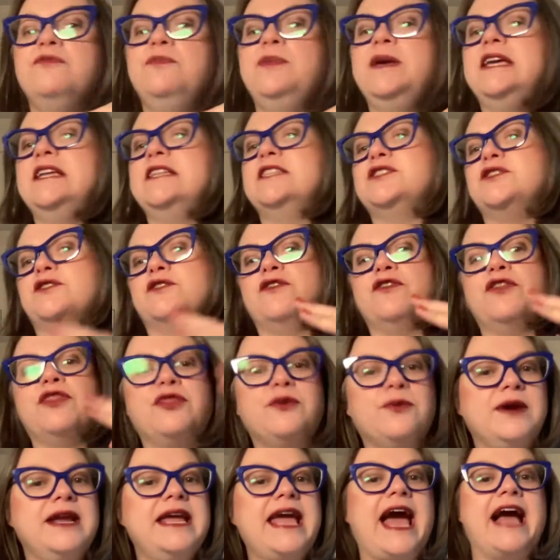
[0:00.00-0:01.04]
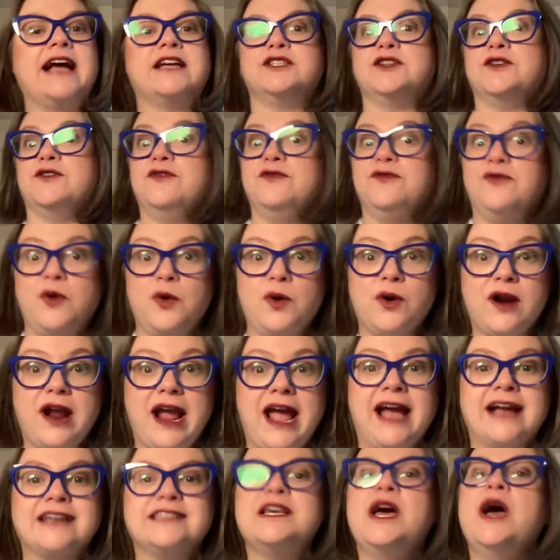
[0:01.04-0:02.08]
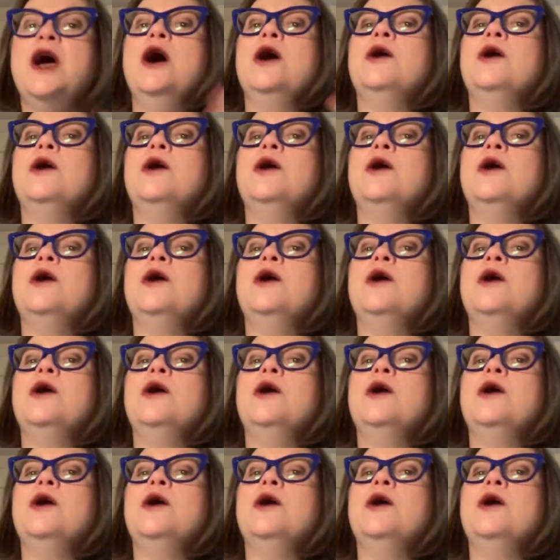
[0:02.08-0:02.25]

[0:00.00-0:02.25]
beats or 3 acts or 4 acts